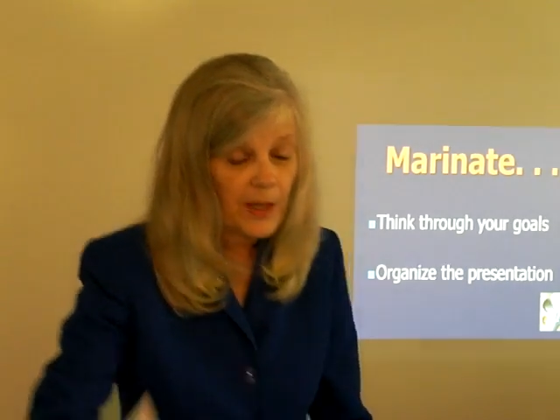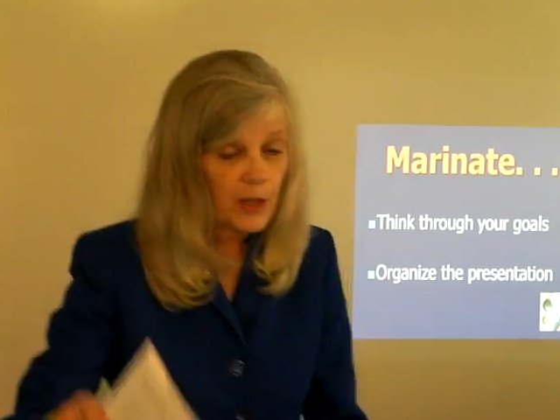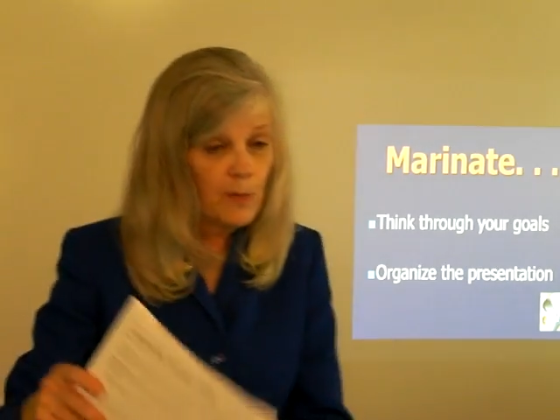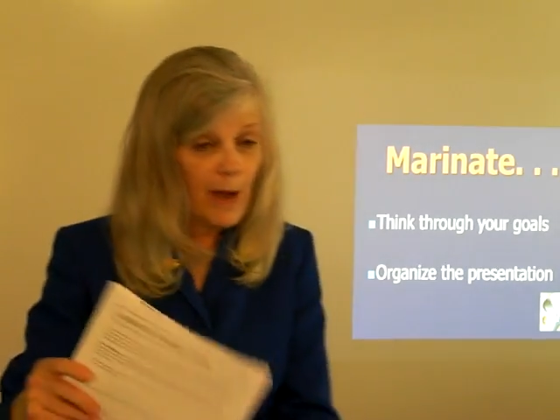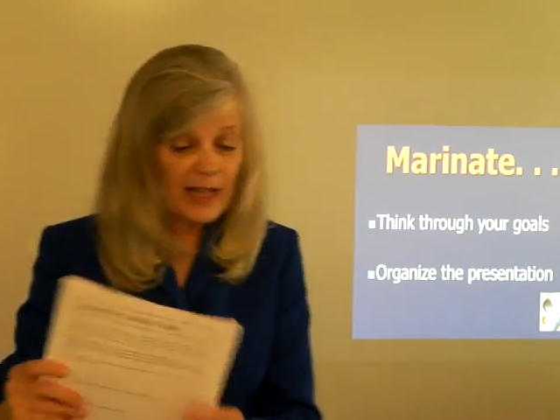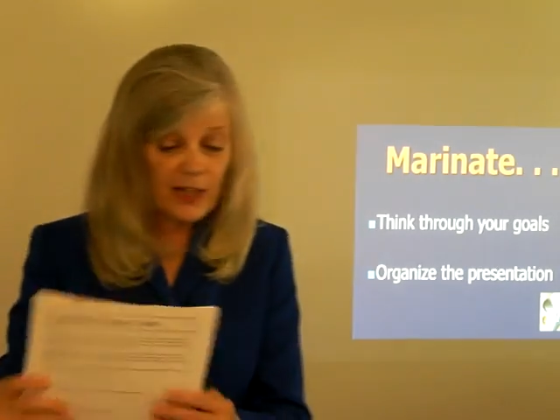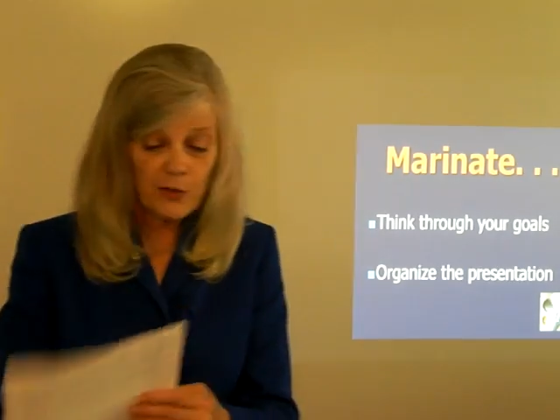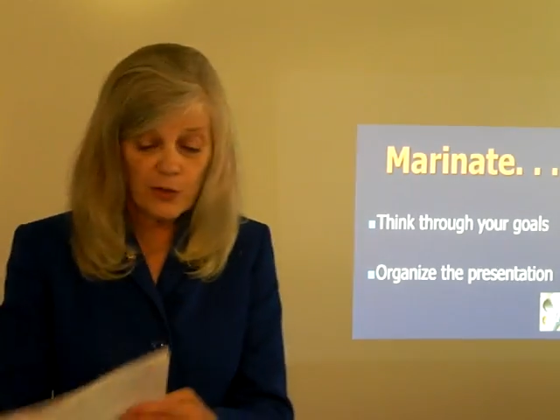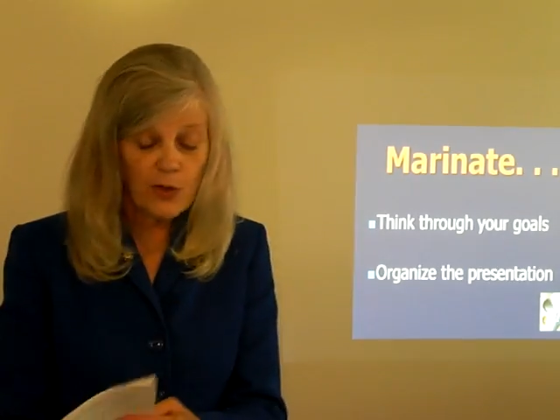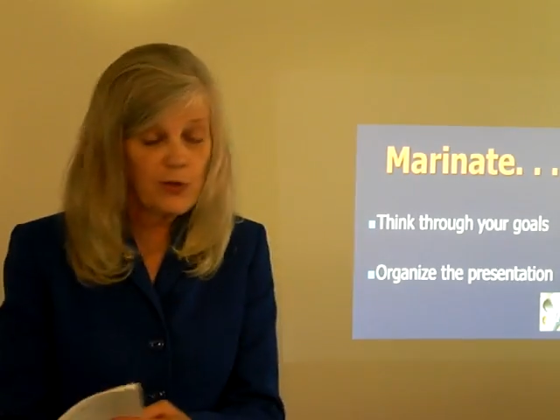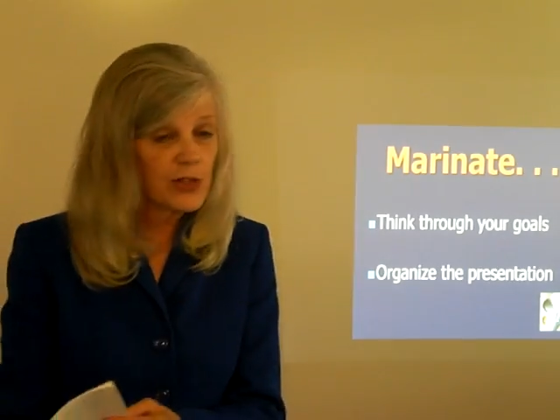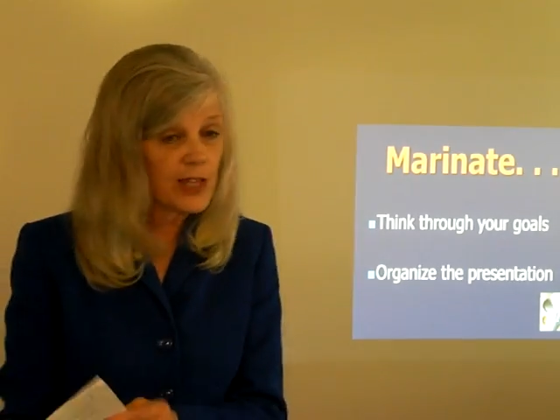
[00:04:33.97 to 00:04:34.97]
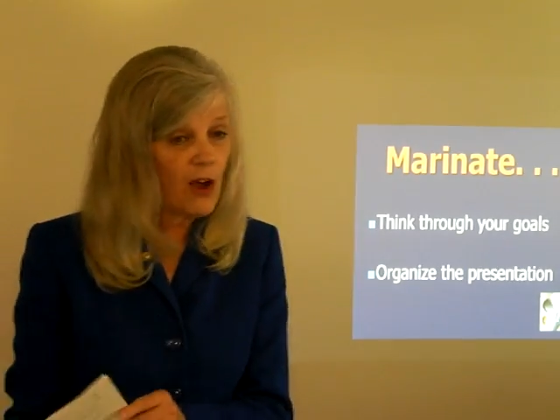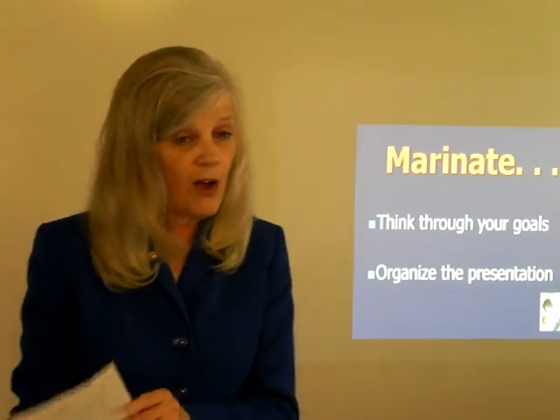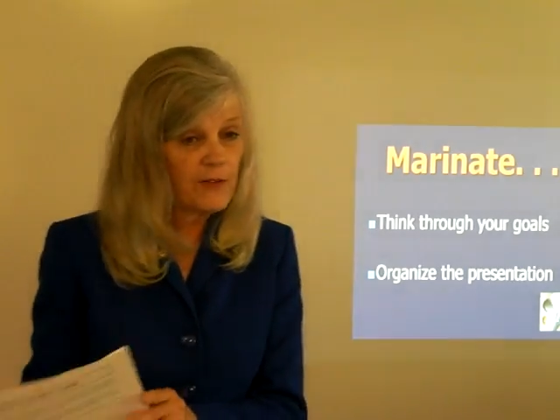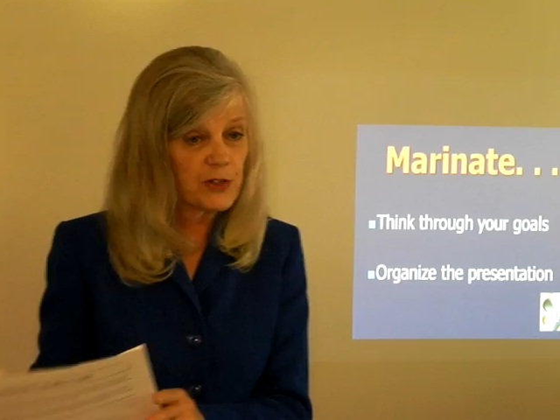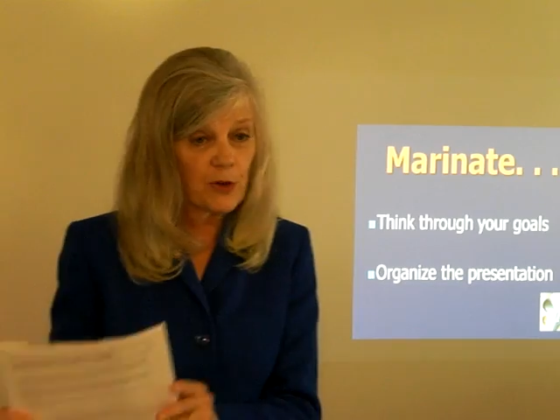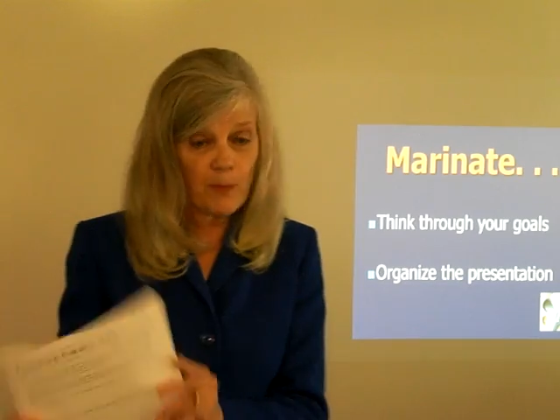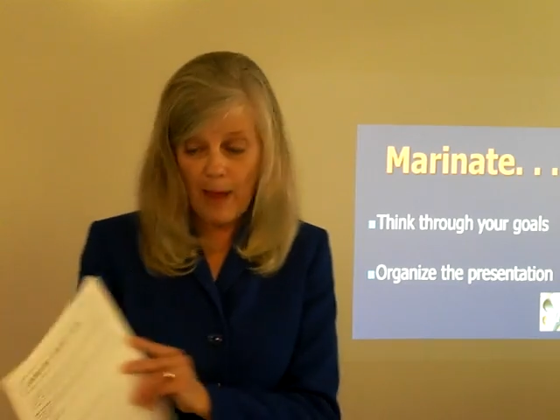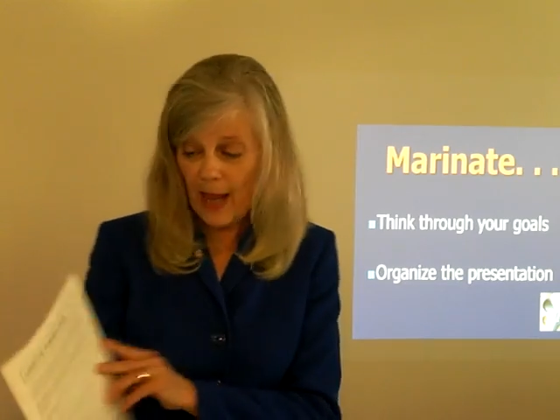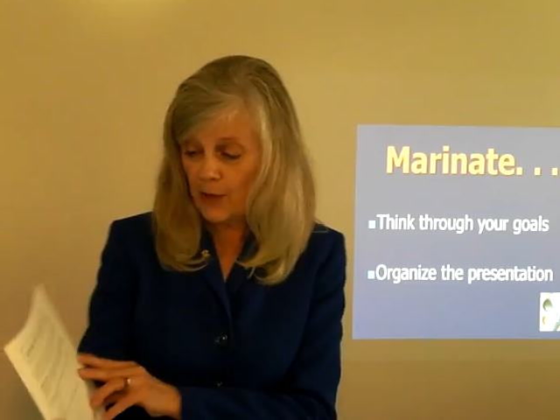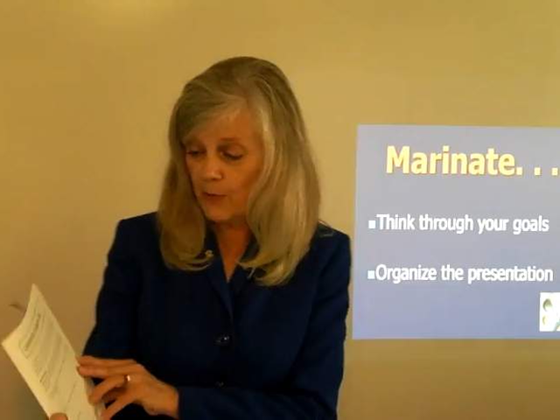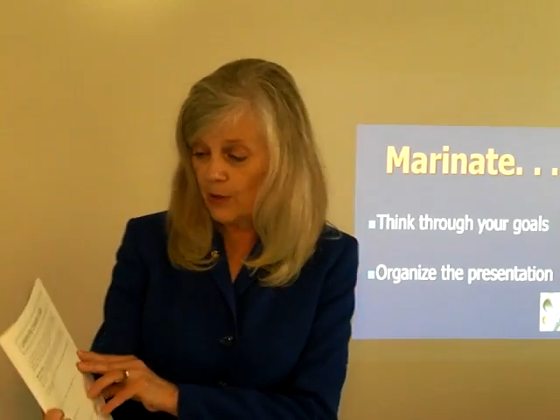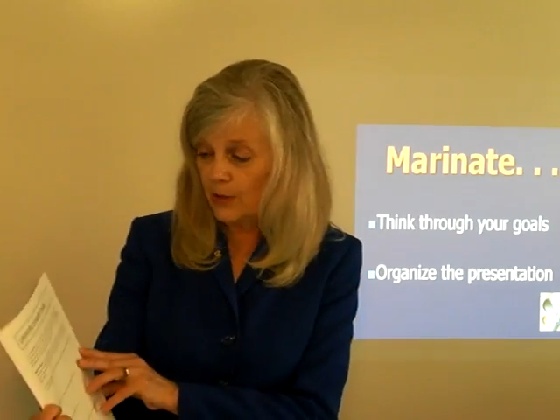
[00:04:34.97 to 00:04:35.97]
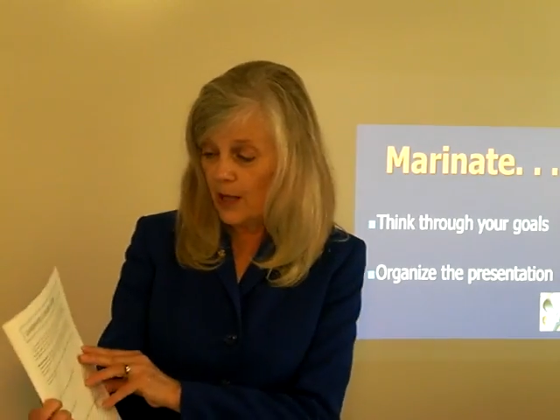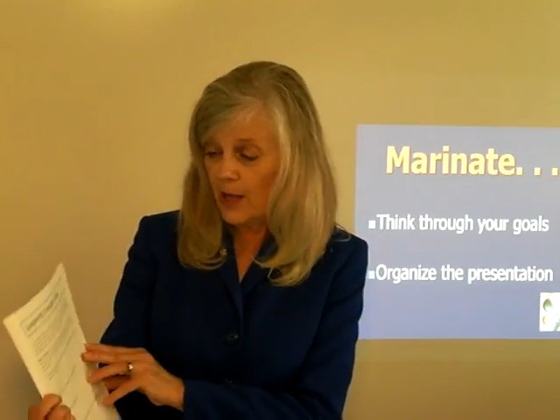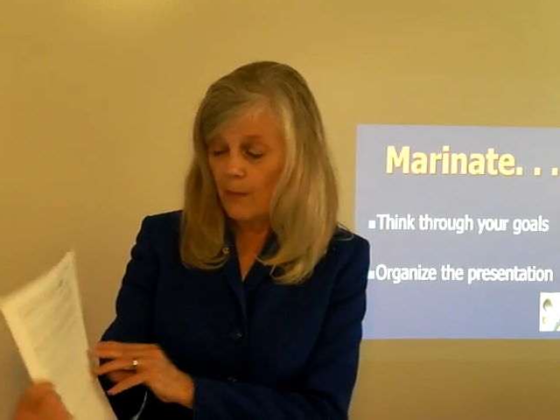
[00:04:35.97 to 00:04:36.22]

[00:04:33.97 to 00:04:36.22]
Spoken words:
you might introduce the officer manual